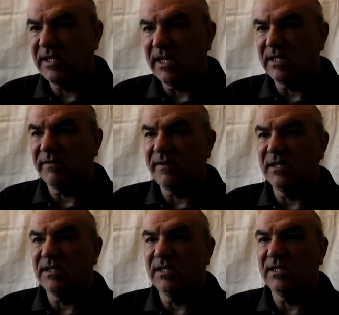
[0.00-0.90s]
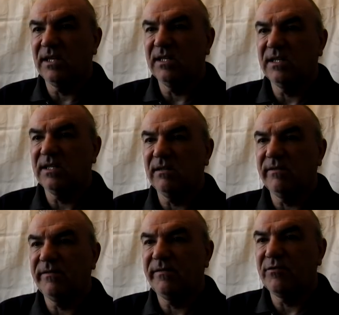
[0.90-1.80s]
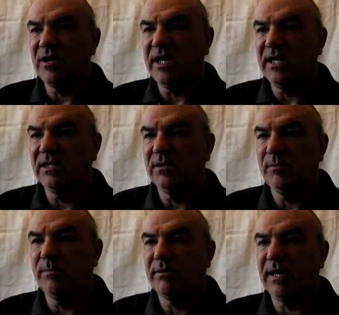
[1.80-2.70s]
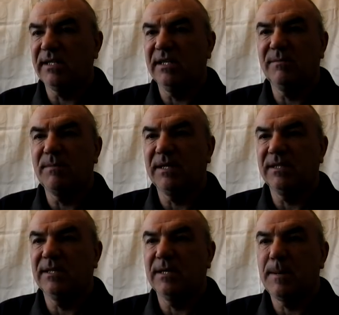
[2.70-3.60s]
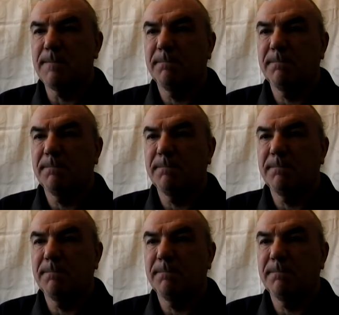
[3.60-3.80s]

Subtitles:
sex offences is still free to practice medicine.